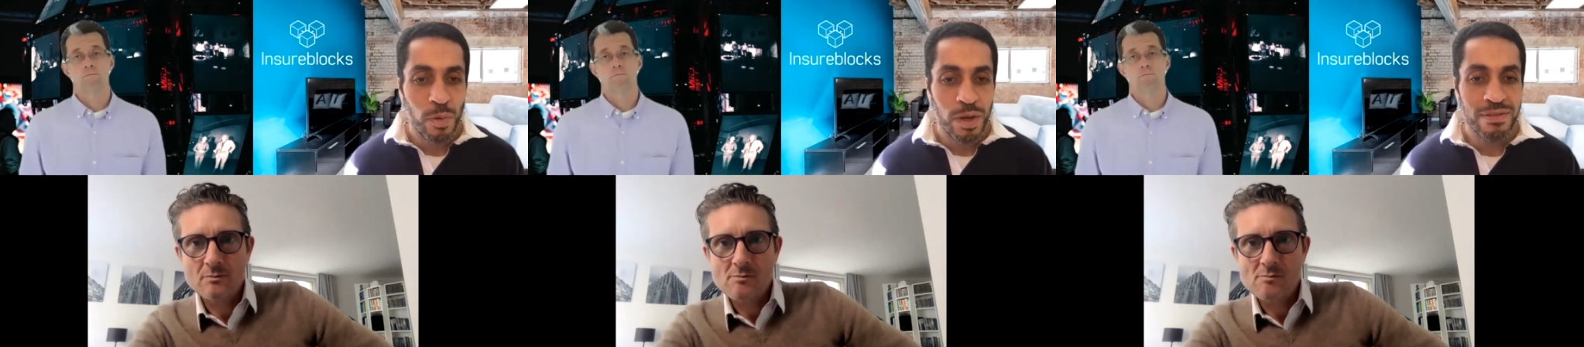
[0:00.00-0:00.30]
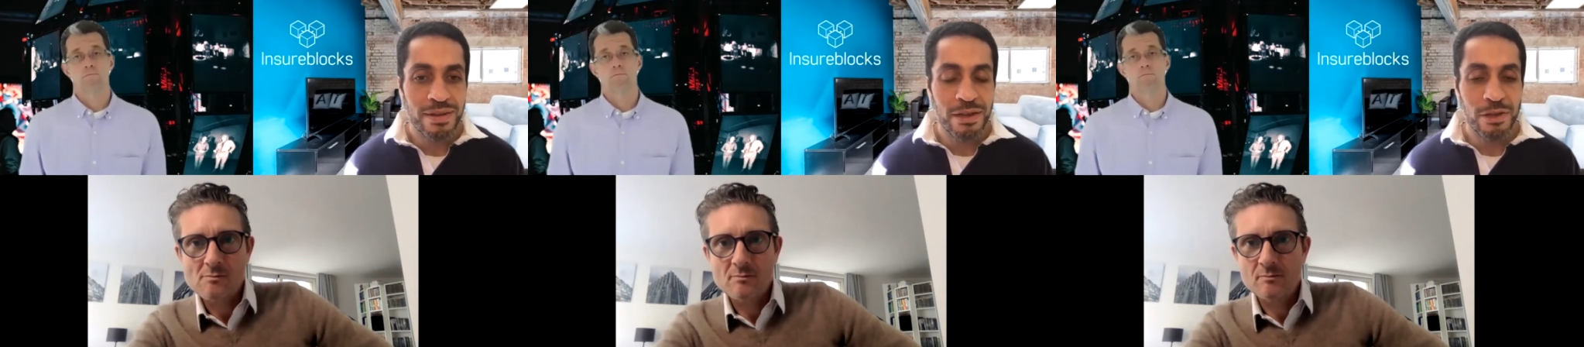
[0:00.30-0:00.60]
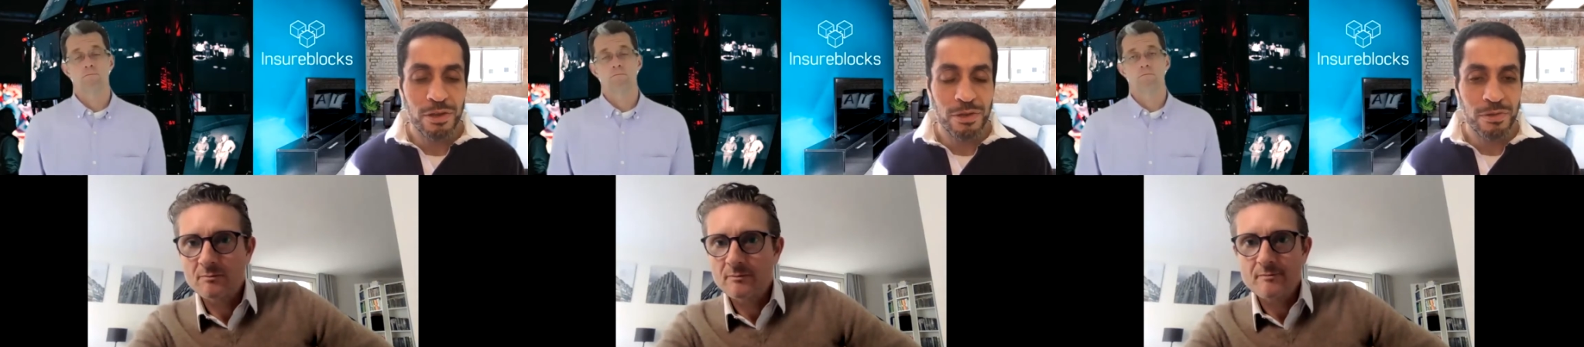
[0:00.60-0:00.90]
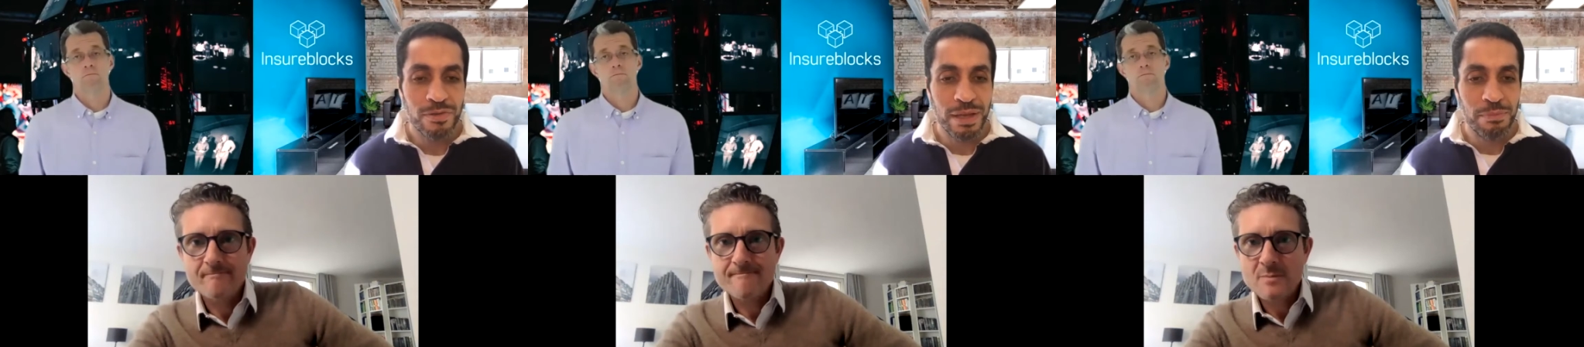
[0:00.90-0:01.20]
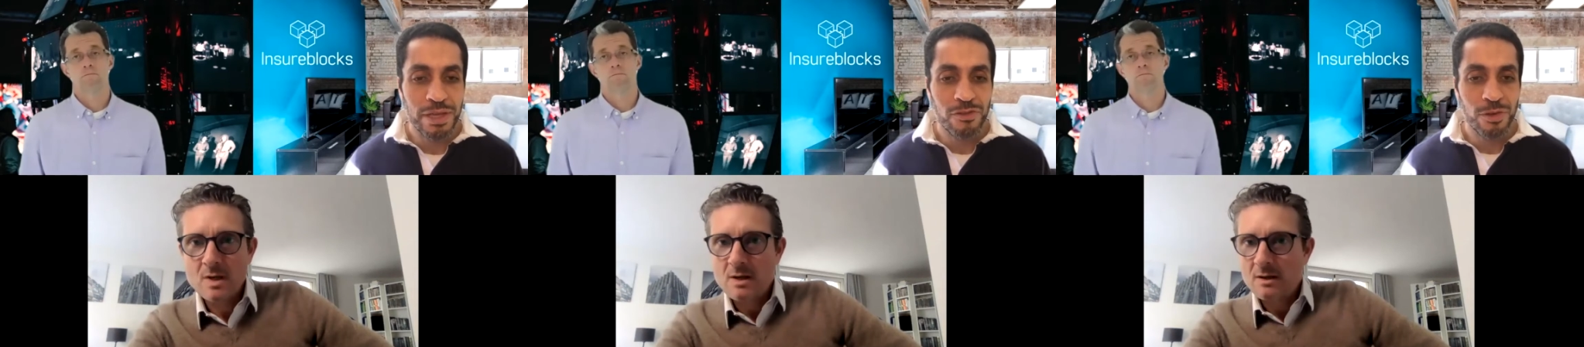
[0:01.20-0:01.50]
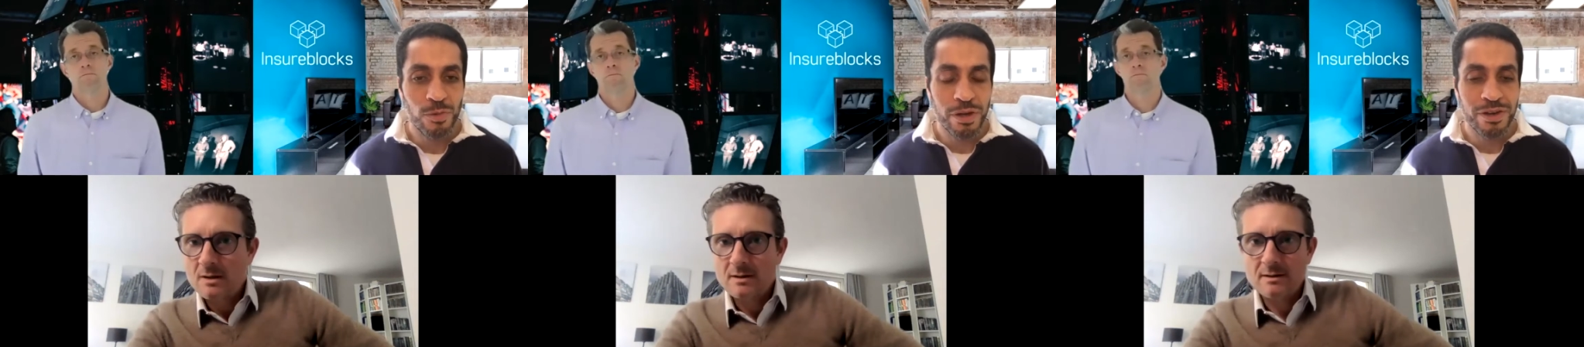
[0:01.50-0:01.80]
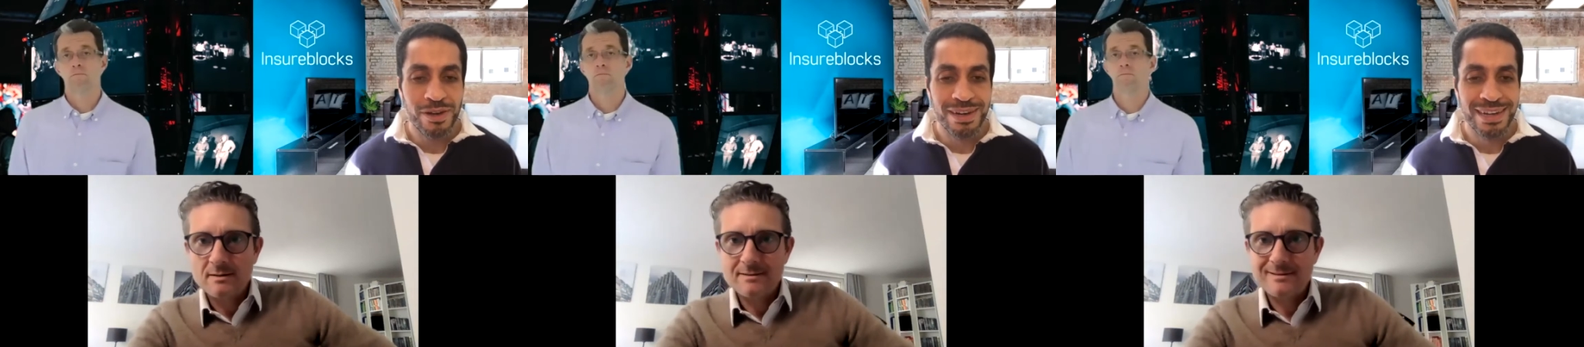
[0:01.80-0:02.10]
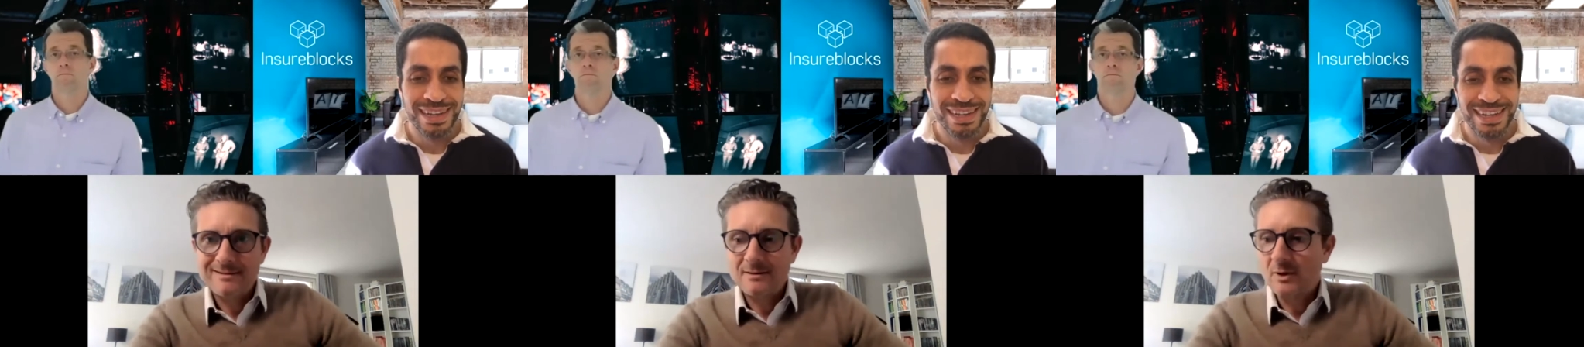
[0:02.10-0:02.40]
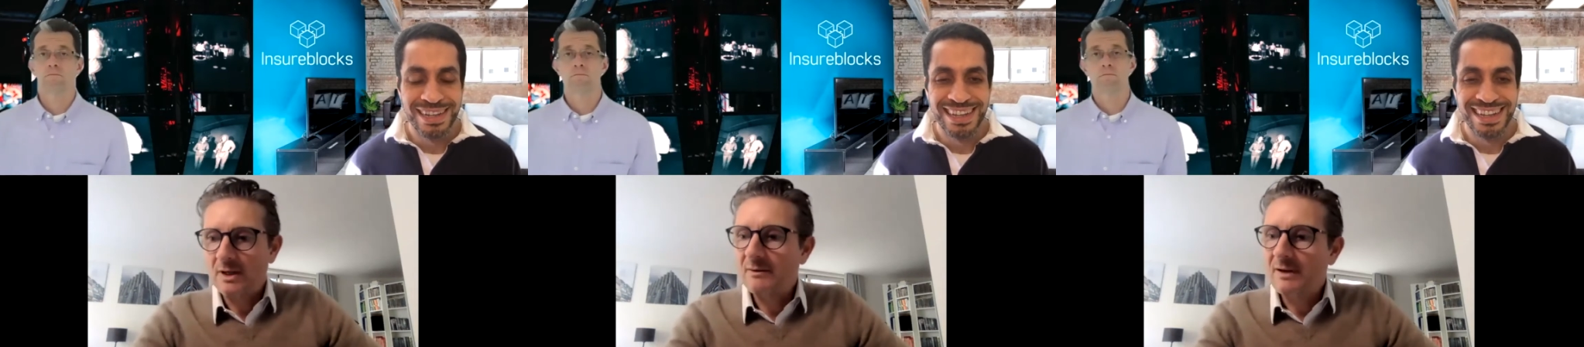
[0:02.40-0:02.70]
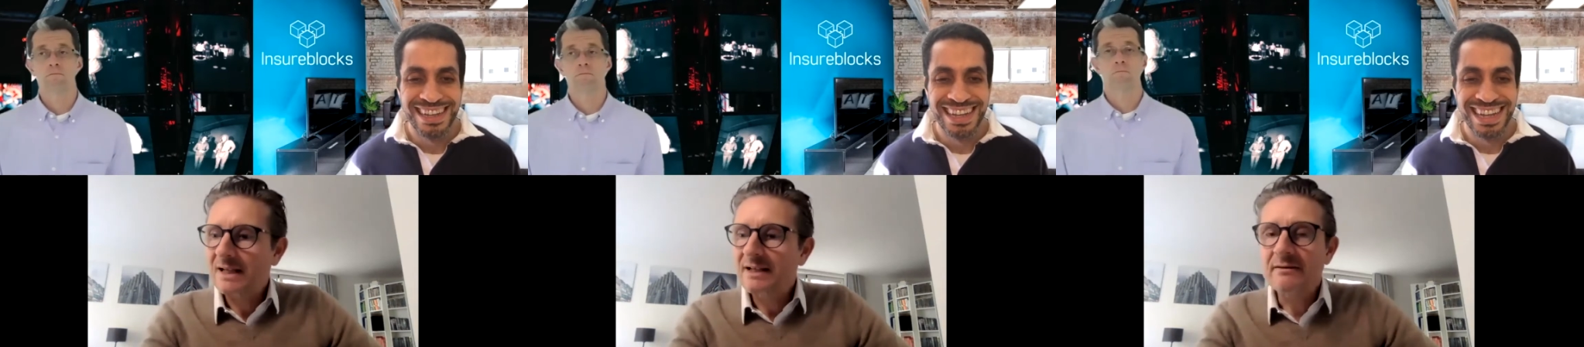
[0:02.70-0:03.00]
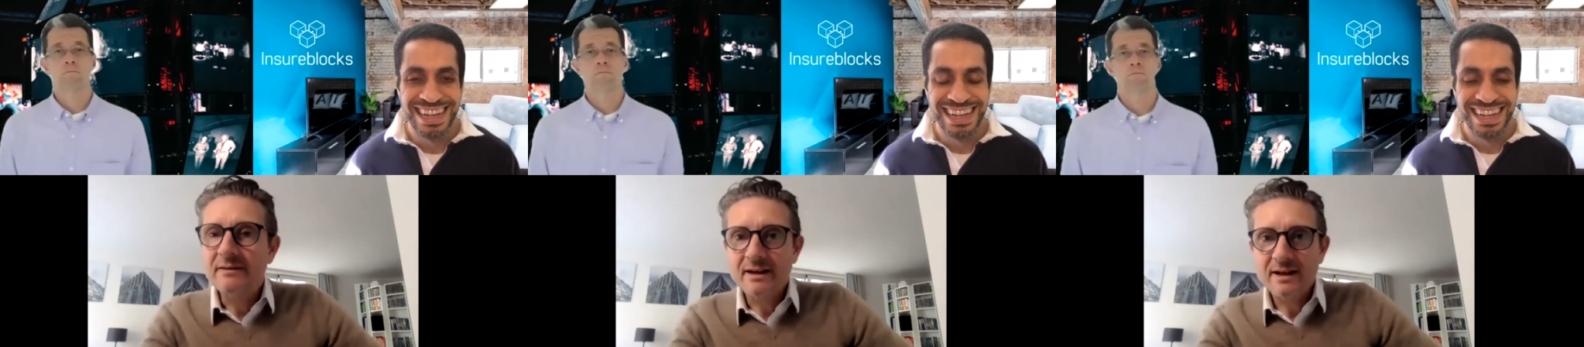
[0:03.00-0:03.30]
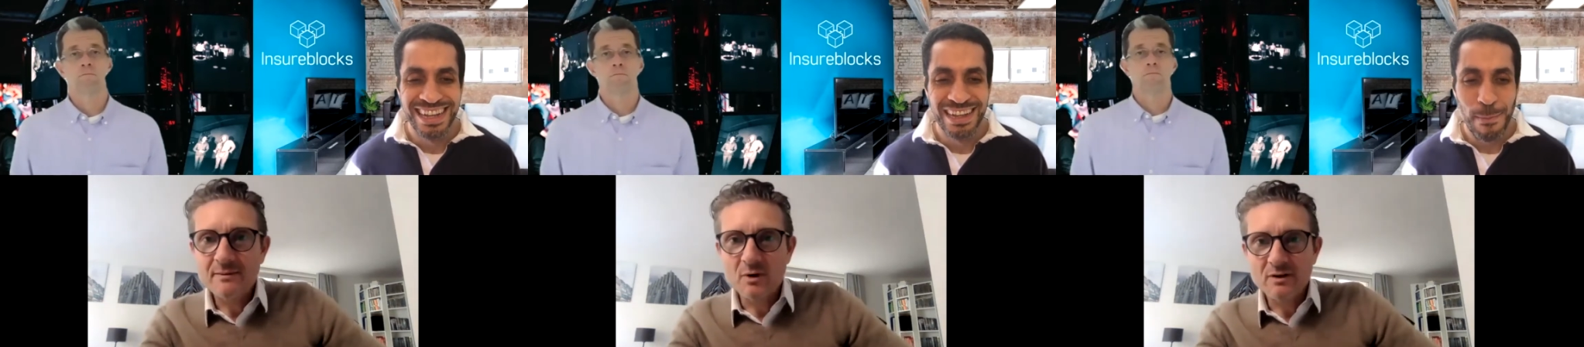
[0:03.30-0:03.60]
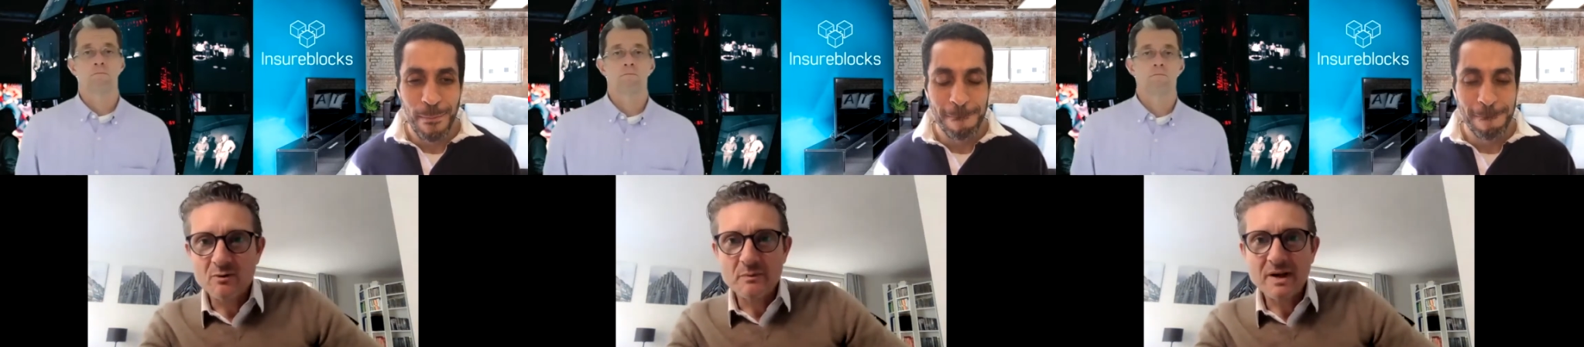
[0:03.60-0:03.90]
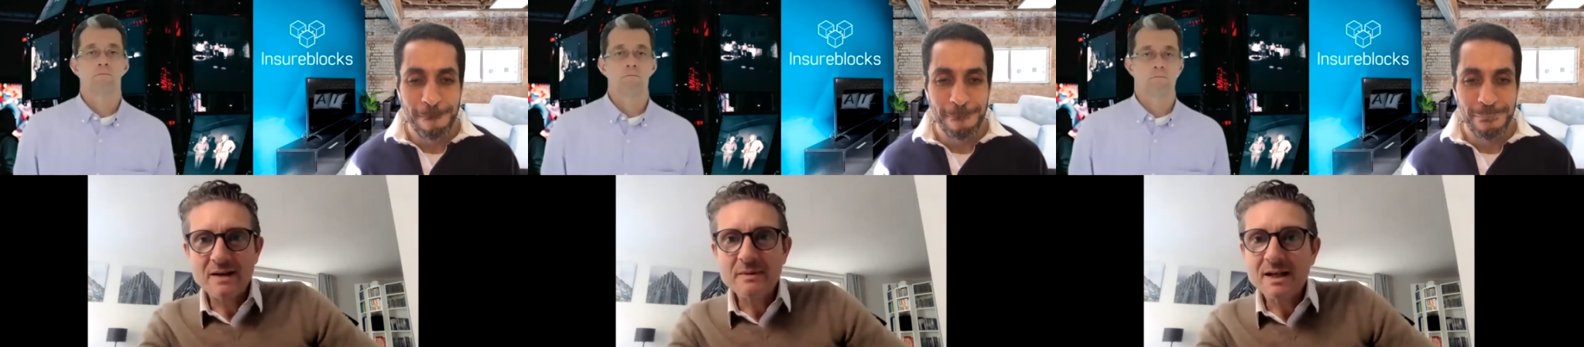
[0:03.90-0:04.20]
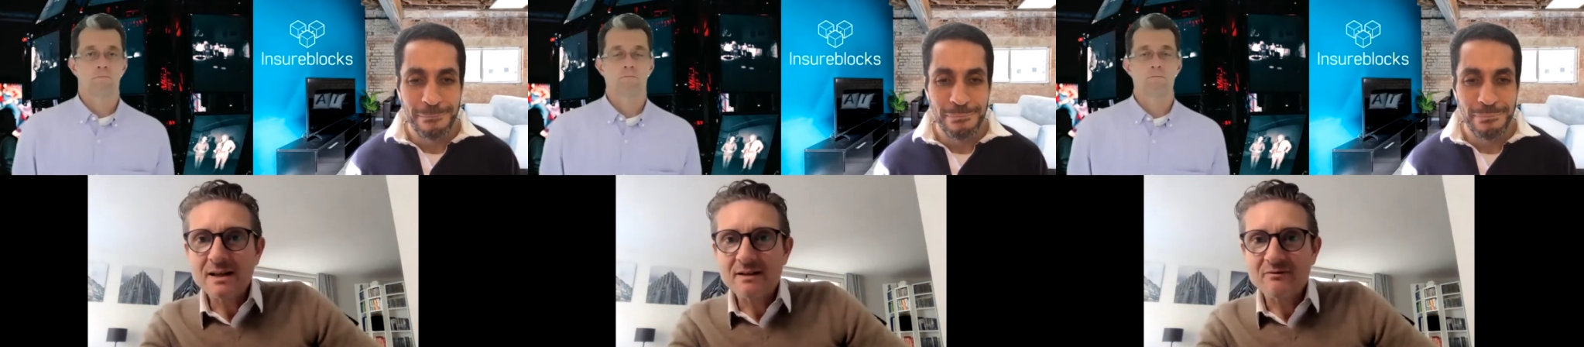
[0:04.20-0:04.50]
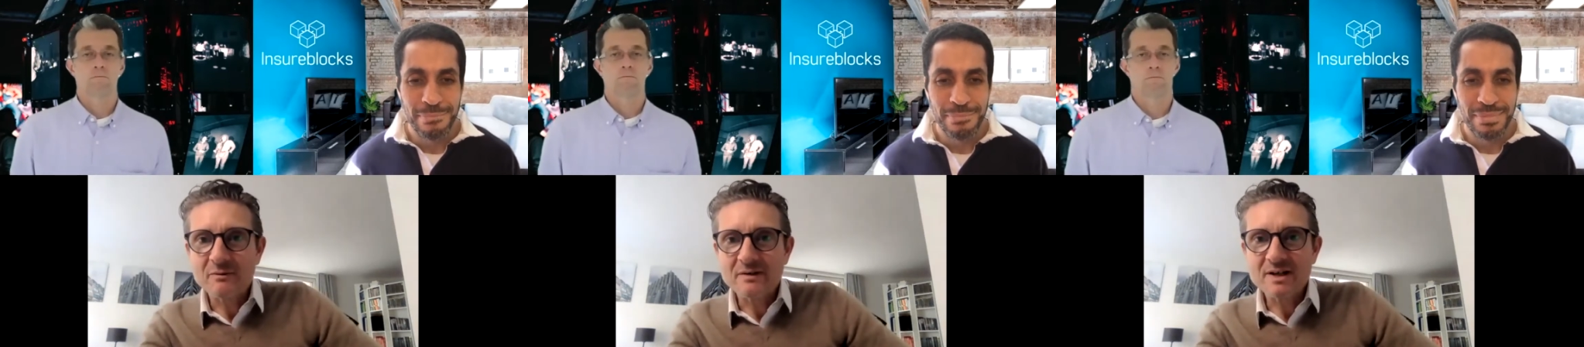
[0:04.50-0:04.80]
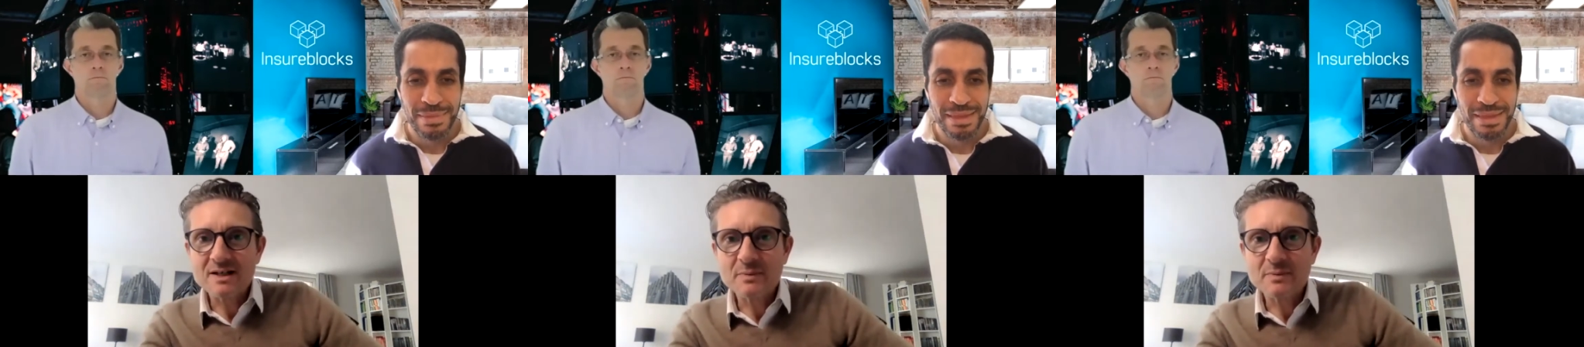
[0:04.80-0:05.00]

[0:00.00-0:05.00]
Speaker 1: what is it in and use that made you wonder?
Speaker 2: Well, well, I don't think anybody would pay me anything for my face,